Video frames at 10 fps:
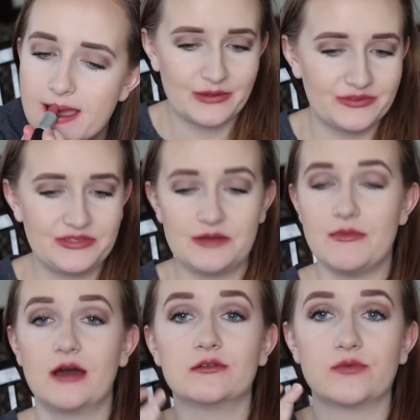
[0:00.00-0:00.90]
With the
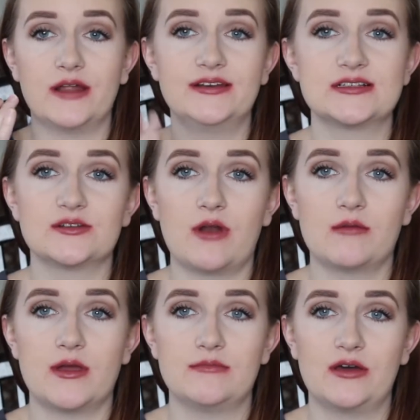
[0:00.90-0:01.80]
amount of redness
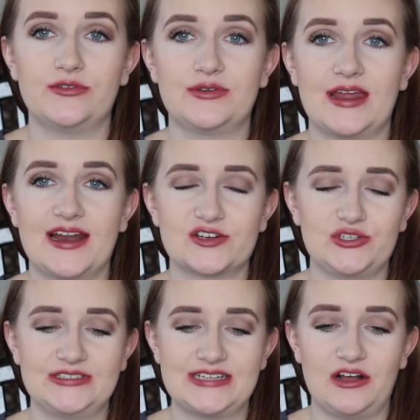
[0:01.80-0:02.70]
around my mouth, you can't
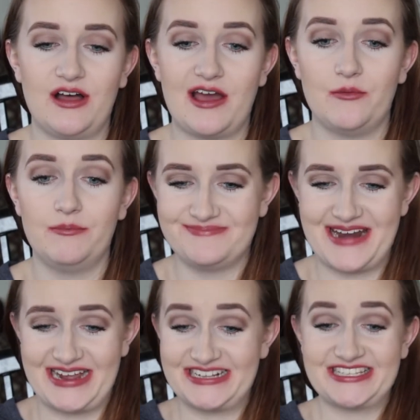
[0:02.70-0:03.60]
actually tell how
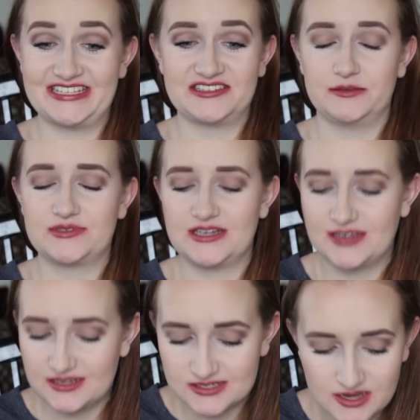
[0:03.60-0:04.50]
nice this lipstick
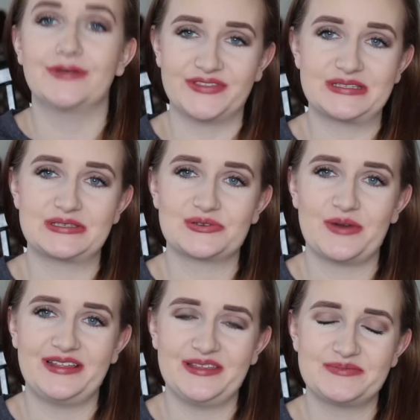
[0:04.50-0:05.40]
is, but this is a
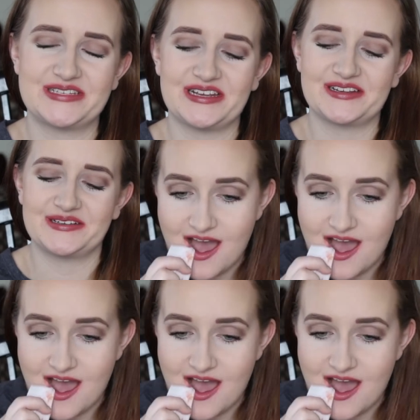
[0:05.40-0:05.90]
great lipstick.